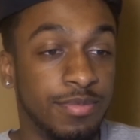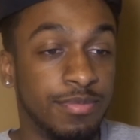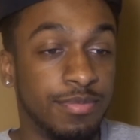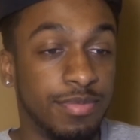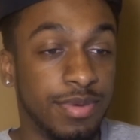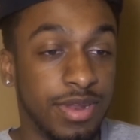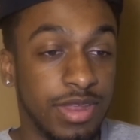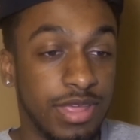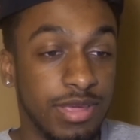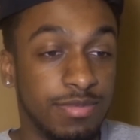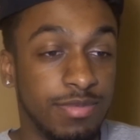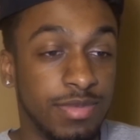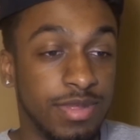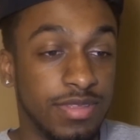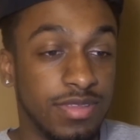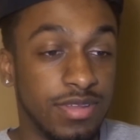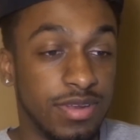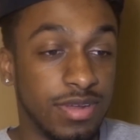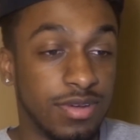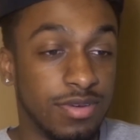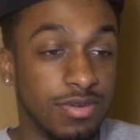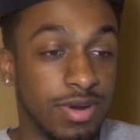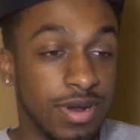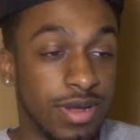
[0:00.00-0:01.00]
put him into
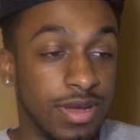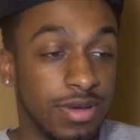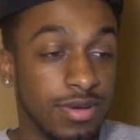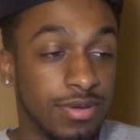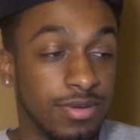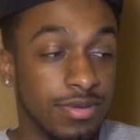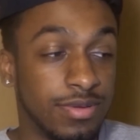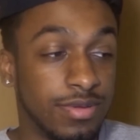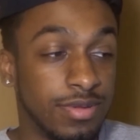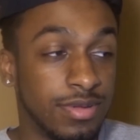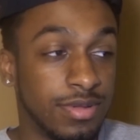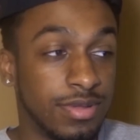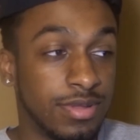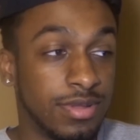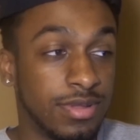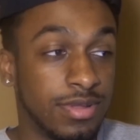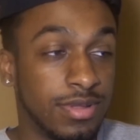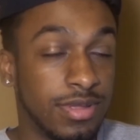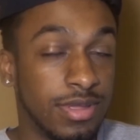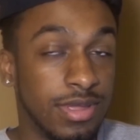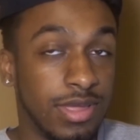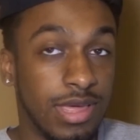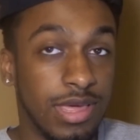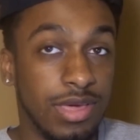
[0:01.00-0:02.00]
the ground.
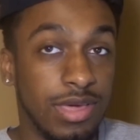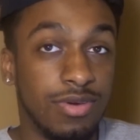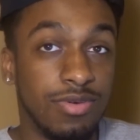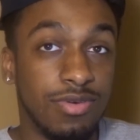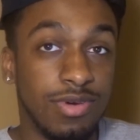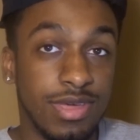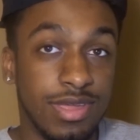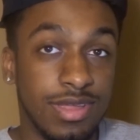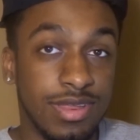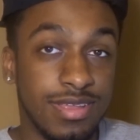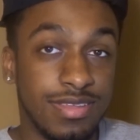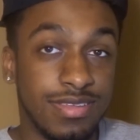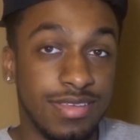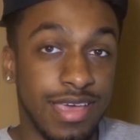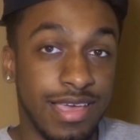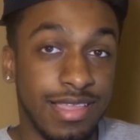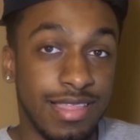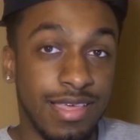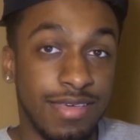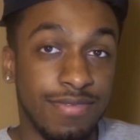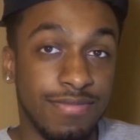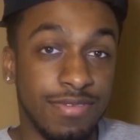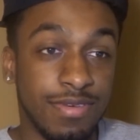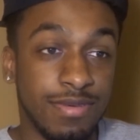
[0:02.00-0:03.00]
He gonna end his
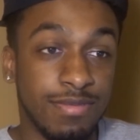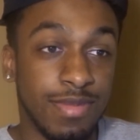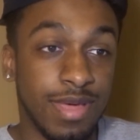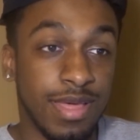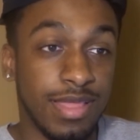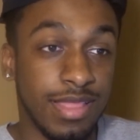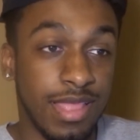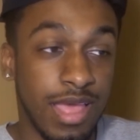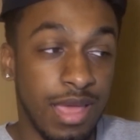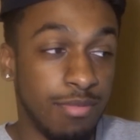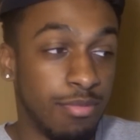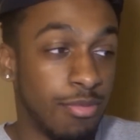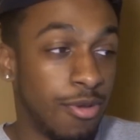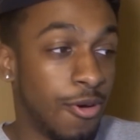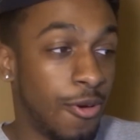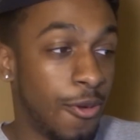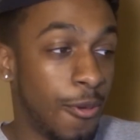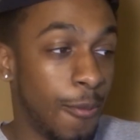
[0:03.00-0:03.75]
highlight film like that, bro.